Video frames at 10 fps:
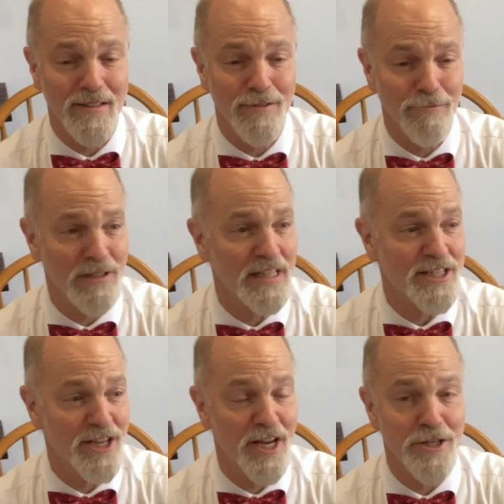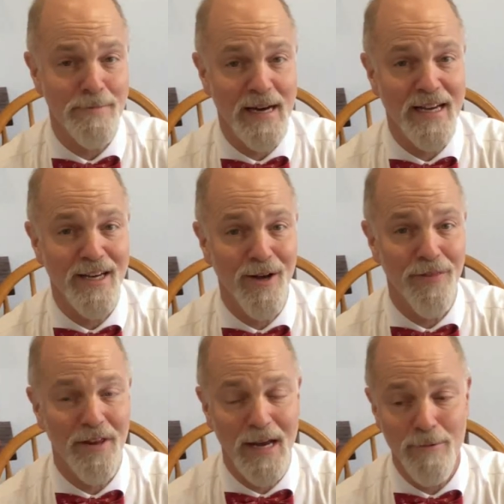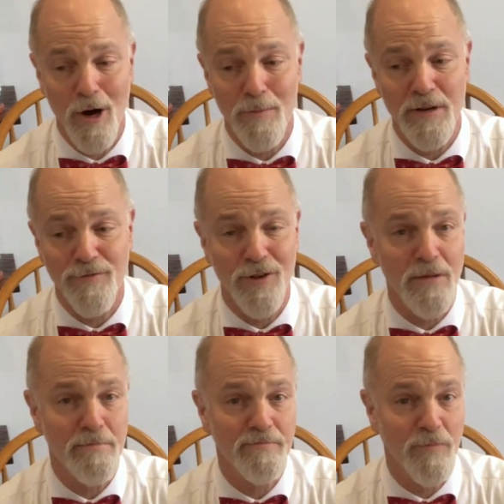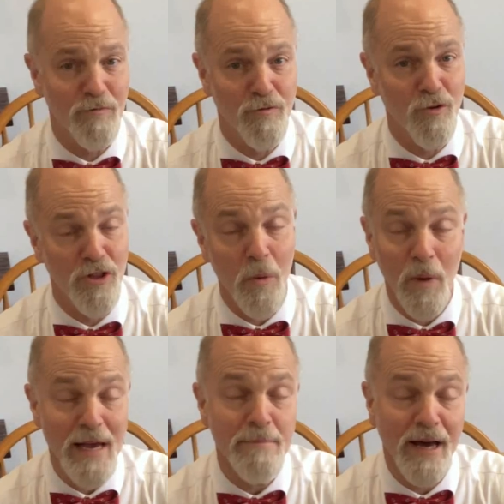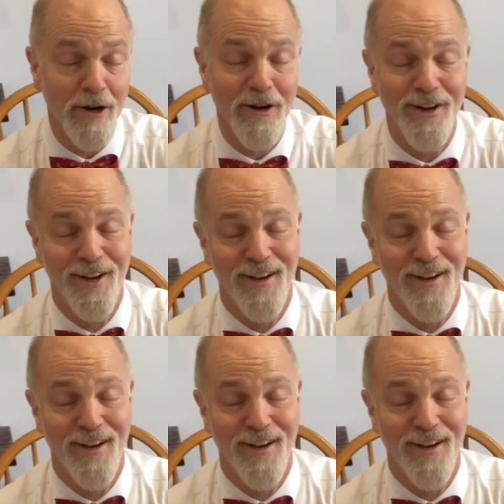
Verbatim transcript: really changed my health and I'm hoping for the, for the way better.